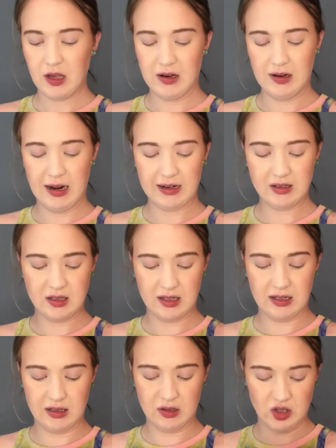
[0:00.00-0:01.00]
And next
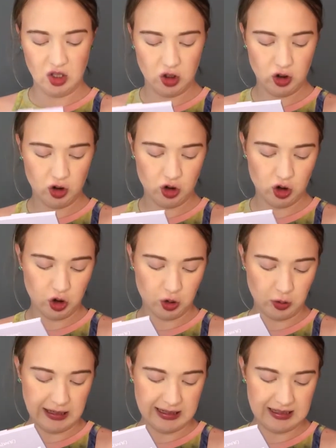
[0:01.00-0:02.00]
is
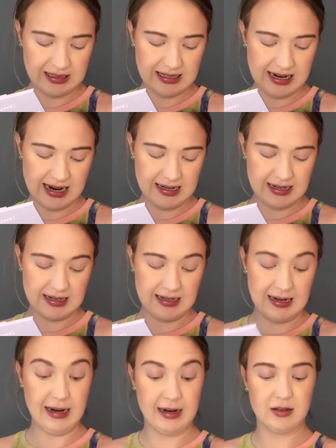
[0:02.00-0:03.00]
Transcend
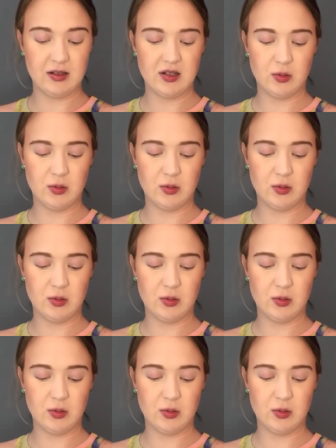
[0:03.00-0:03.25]
Dance,